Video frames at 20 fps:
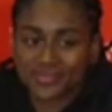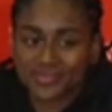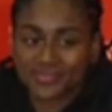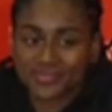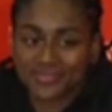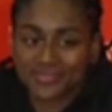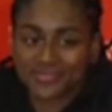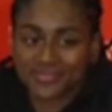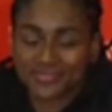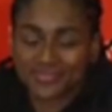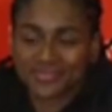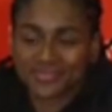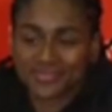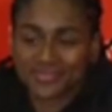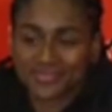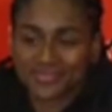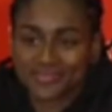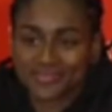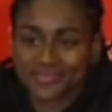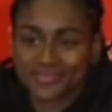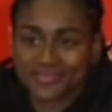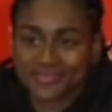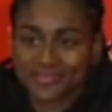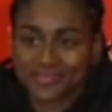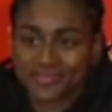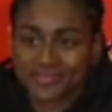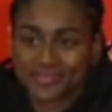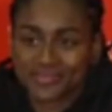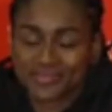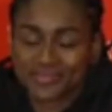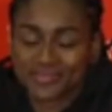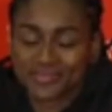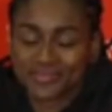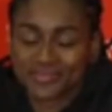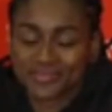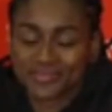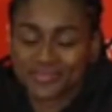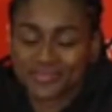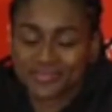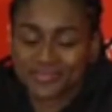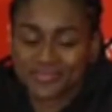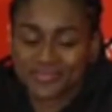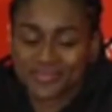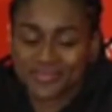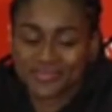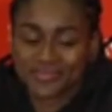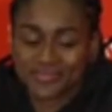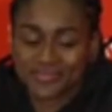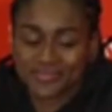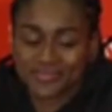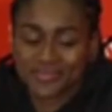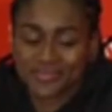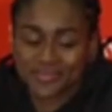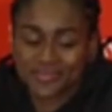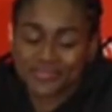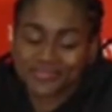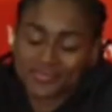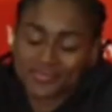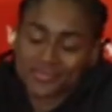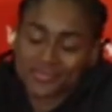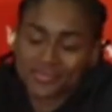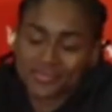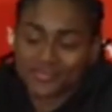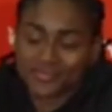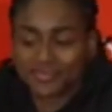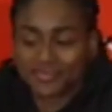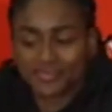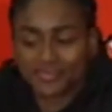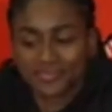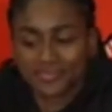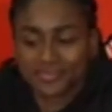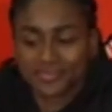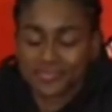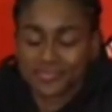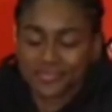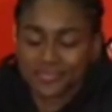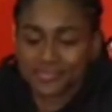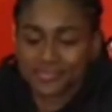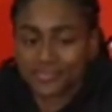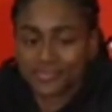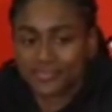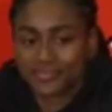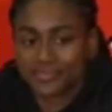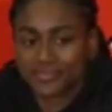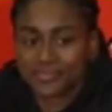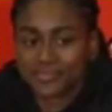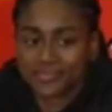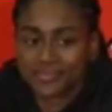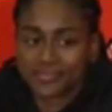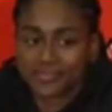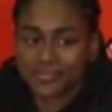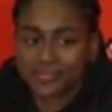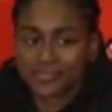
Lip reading: The person shown says nothing.